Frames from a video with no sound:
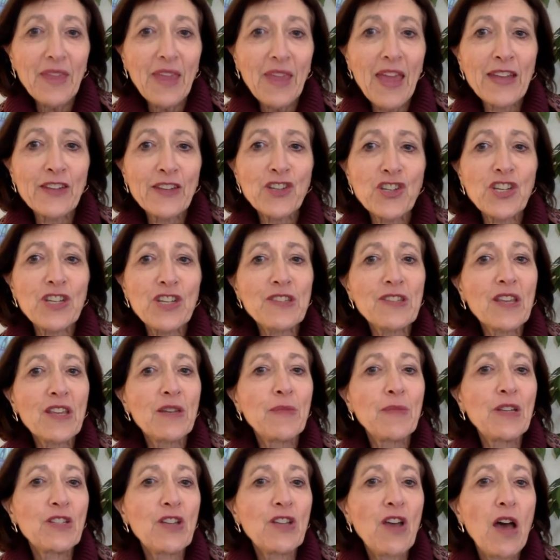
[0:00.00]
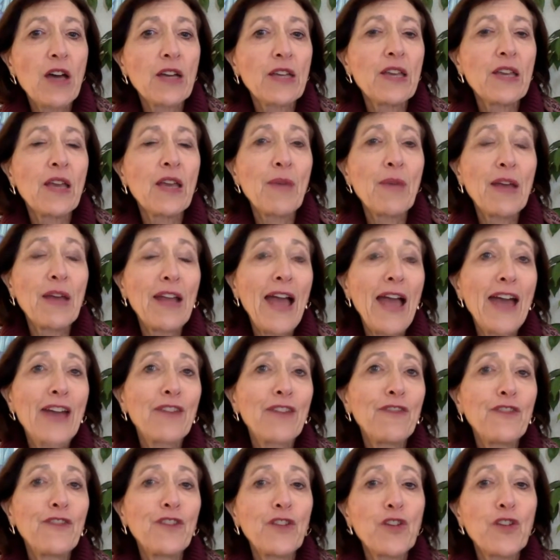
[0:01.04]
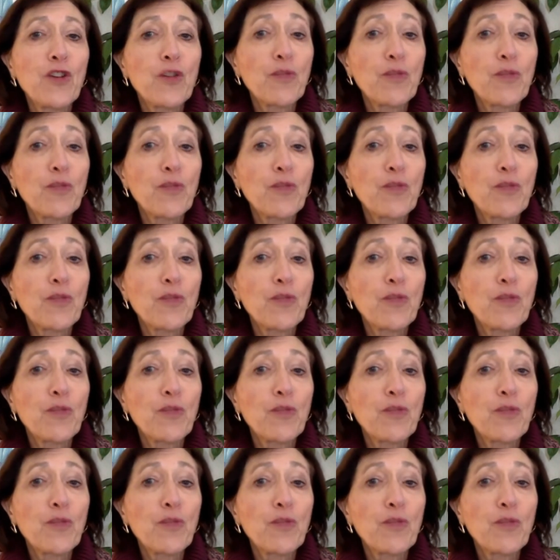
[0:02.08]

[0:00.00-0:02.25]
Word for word: and she's going to be talking about how to fill your